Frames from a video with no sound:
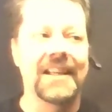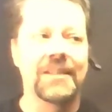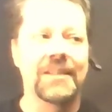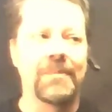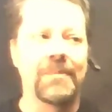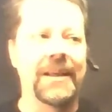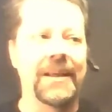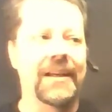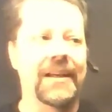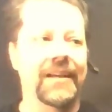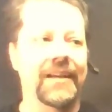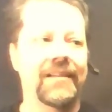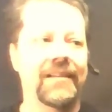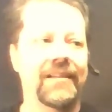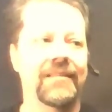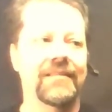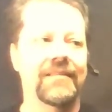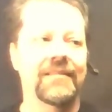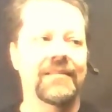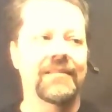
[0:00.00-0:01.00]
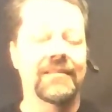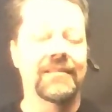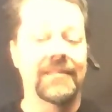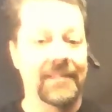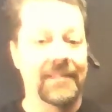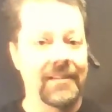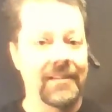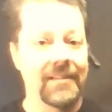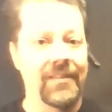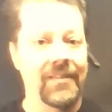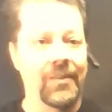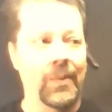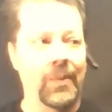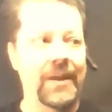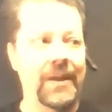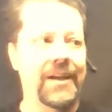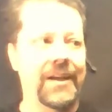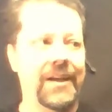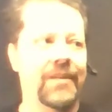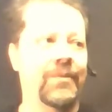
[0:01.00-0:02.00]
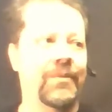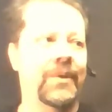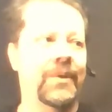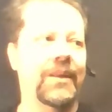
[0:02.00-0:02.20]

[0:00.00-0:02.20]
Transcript: big, the 1 here really